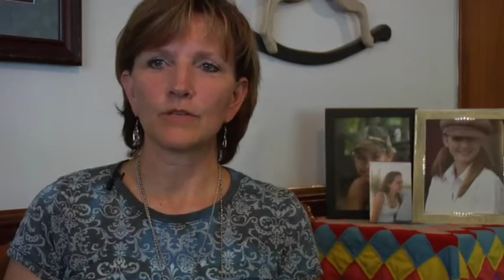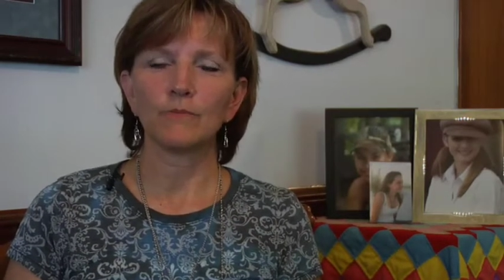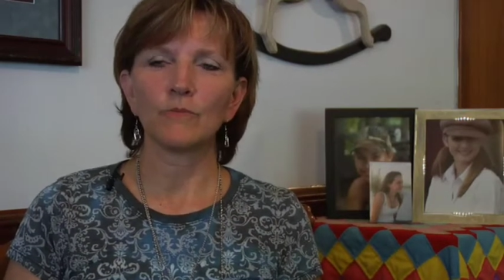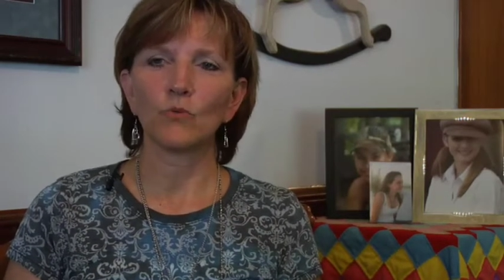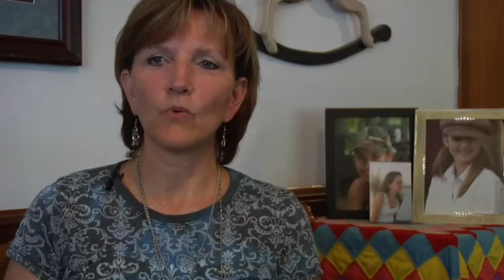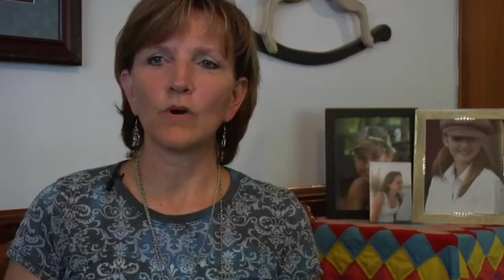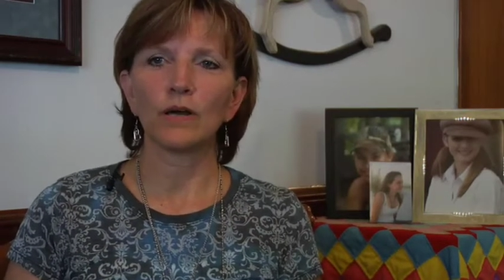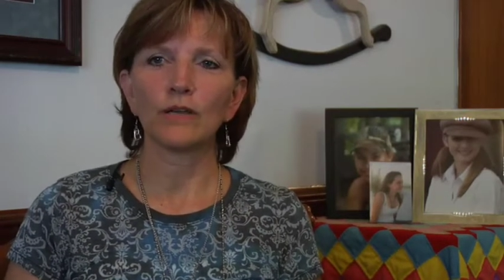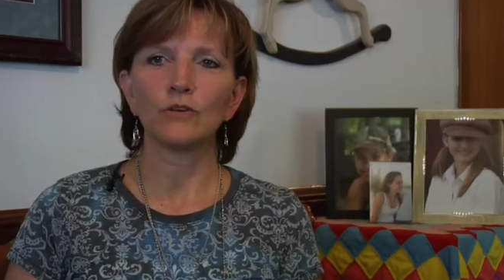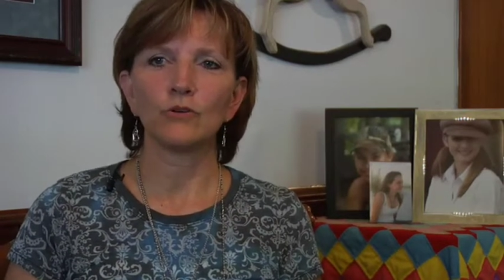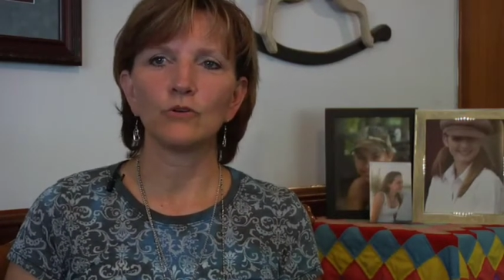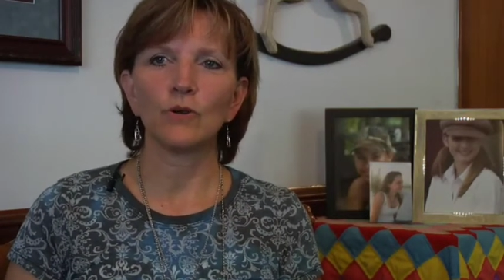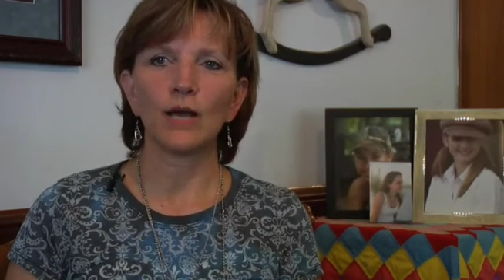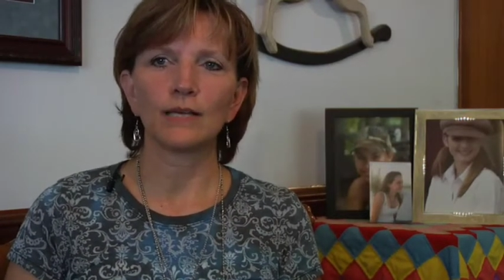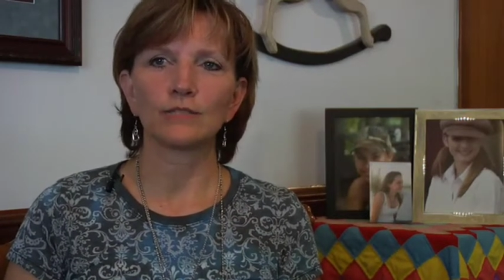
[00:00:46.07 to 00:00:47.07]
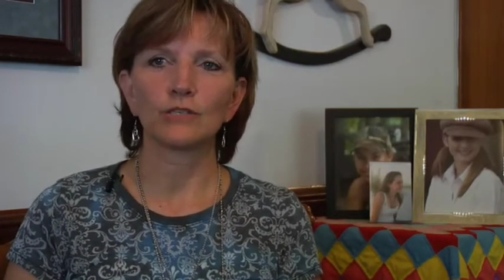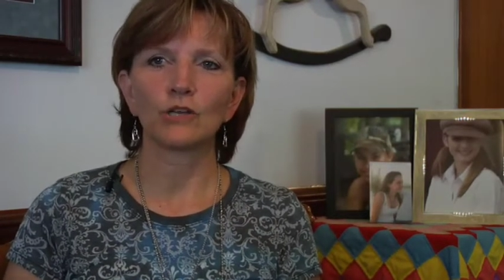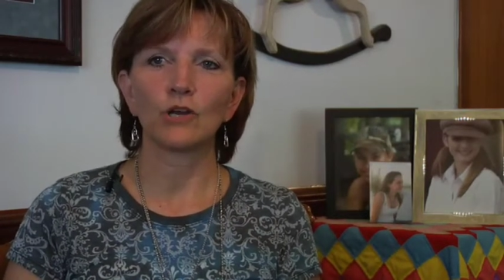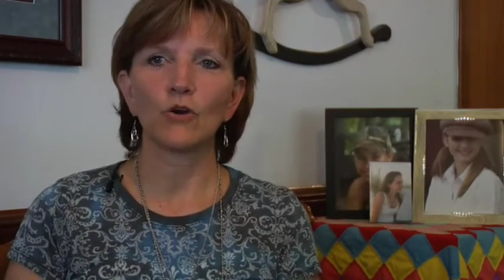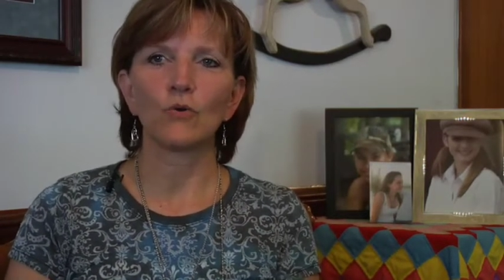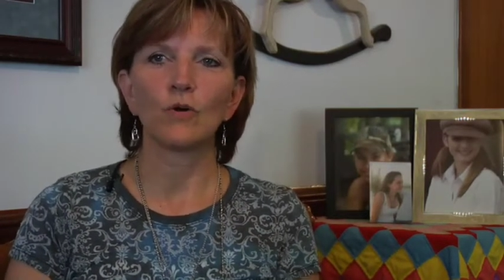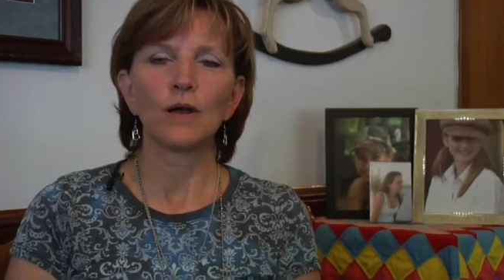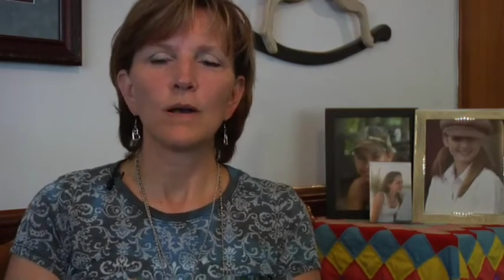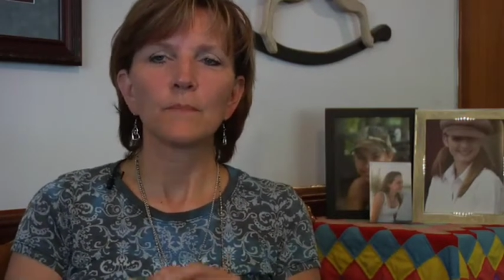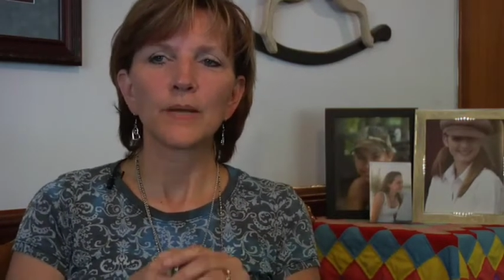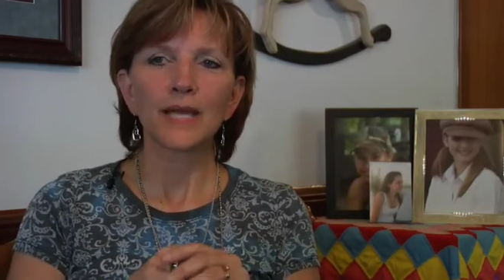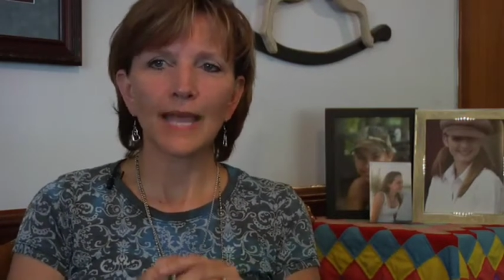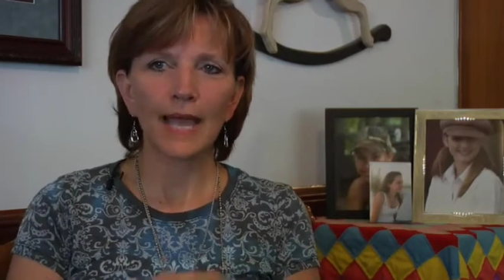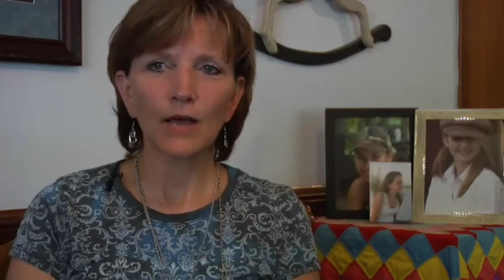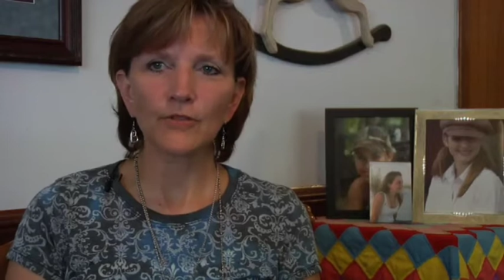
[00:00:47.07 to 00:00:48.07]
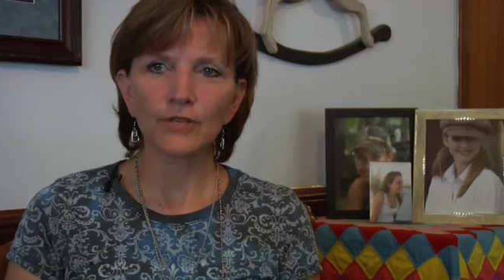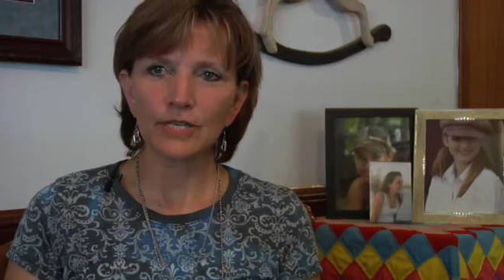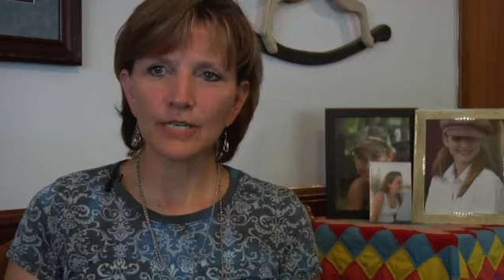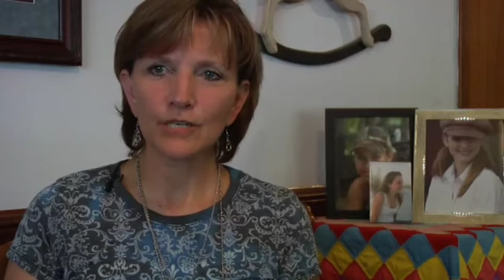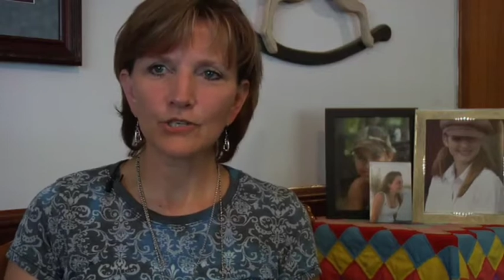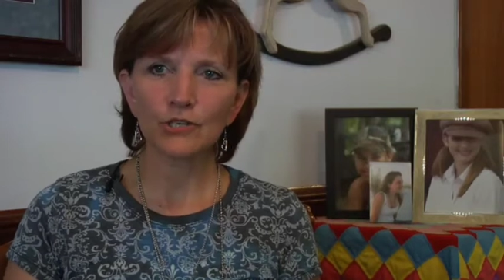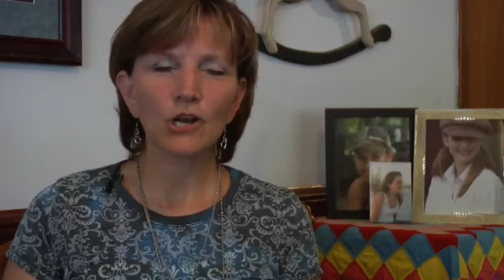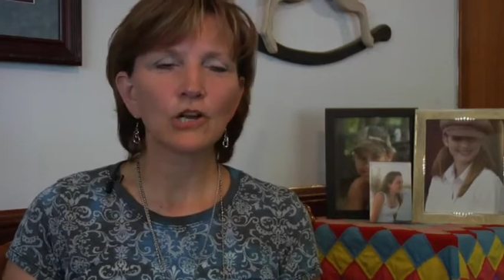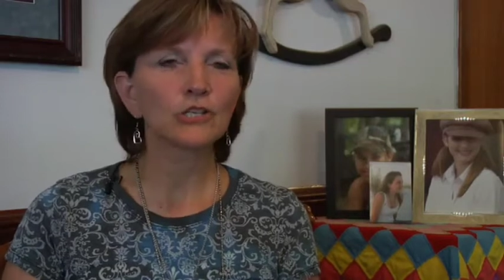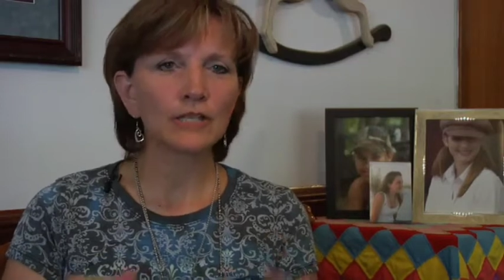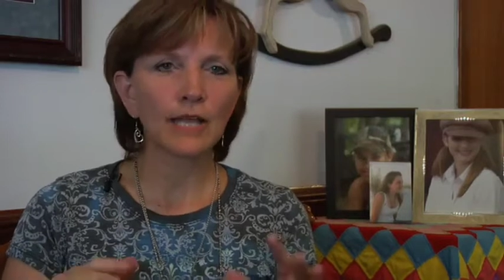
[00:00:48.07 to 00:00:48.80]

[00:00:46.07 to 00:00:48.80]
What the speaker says: am the one who has to go pick out the t-shirts.